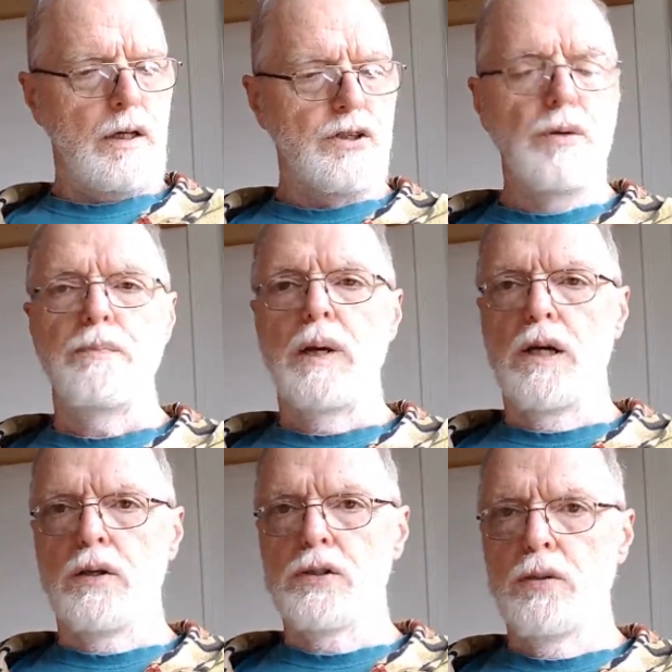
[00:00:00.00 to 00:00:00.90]
chip
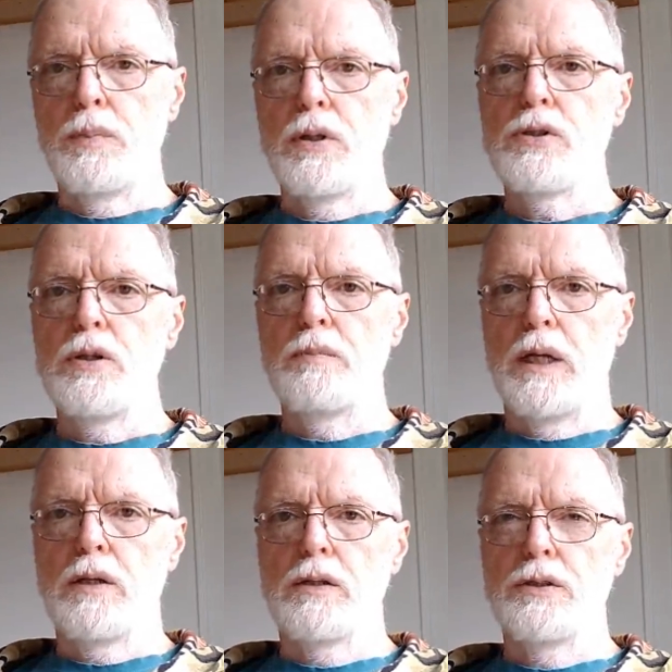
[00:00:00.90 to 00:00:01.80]
makers, computer chip
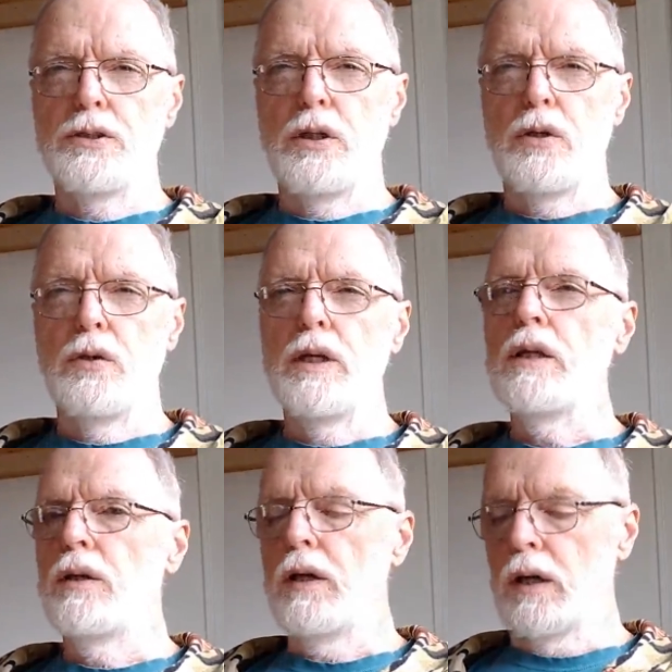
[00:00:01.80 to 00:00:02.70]
makers. So
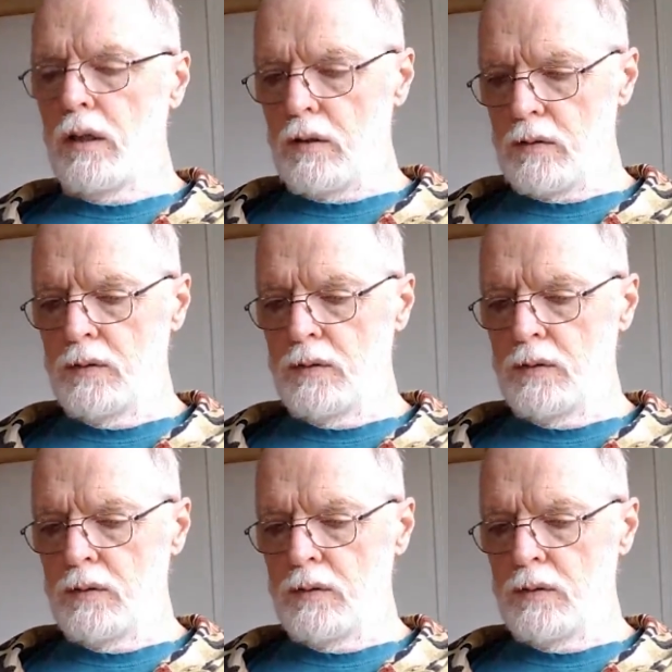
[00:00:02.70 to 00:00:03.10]
Intel